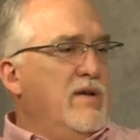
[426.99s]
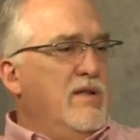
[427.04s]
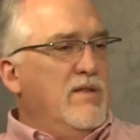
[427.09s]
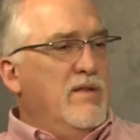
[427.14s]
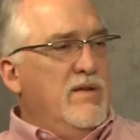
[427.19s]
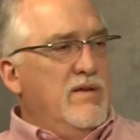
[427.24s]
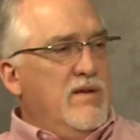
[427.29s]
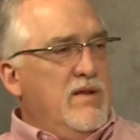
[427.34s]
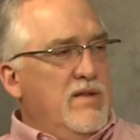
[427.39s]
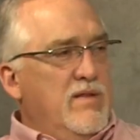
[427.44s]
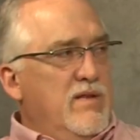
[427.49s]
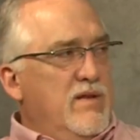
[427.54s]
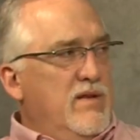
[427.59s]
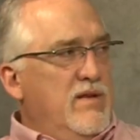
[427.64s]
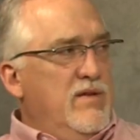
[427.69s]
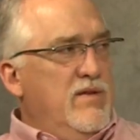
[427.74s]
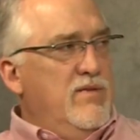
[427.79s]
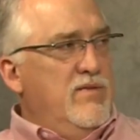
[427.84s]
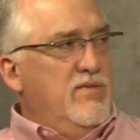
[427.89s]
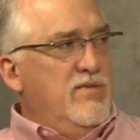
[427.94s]
and that
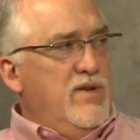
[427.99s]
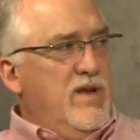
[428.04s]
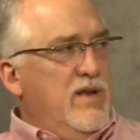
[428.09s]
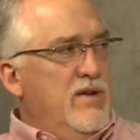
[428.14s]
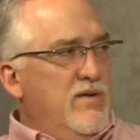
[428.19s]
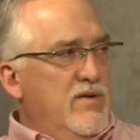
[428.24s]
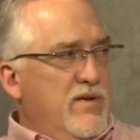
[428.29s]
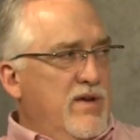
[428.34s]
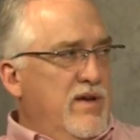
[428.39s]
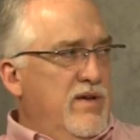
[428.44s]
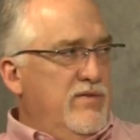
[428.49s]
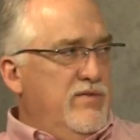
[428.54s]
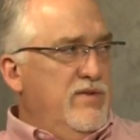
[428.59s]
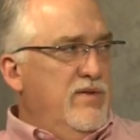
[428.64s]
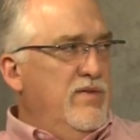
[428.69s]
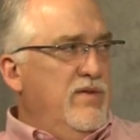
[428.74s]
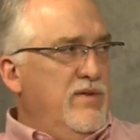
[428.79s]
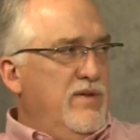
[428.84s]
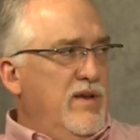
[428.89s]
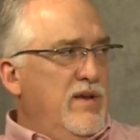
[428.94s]
it is standardized
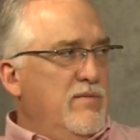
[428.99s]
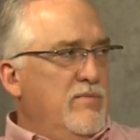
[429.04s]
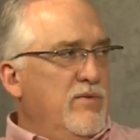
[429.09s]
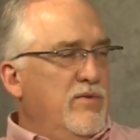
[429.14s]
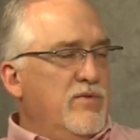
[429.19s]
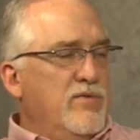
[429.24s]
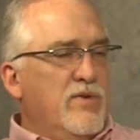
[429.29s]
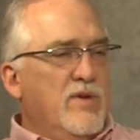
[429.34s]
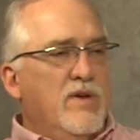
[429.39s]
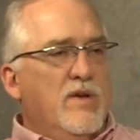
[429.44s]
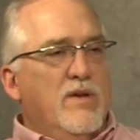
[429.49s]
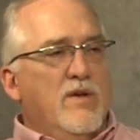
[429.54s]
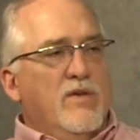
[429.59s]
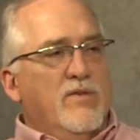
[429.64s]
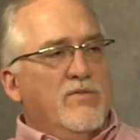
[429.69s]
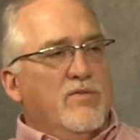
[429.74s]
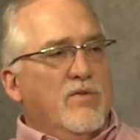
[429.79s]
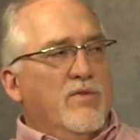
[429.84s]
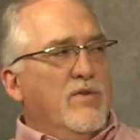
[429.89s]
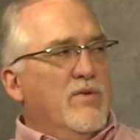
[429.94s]
in the tables
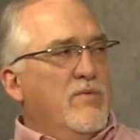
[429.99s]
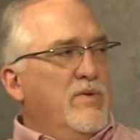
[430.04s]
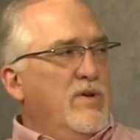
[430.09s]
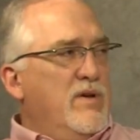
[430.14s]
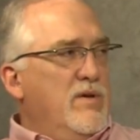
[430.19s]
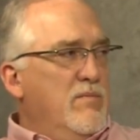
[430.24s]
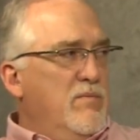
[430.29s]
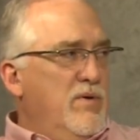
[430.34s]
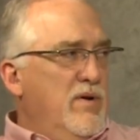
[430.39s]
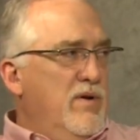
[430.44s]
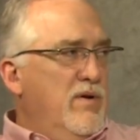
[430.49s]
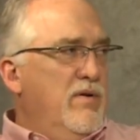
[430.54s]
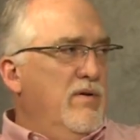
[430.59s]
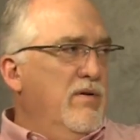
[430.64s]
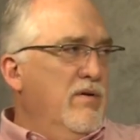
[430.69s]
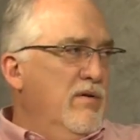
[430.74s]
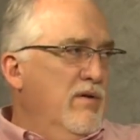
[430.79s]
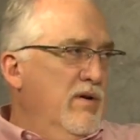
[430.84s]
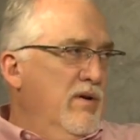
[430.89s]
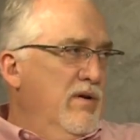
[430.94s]
so that we
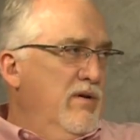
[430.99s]
compare,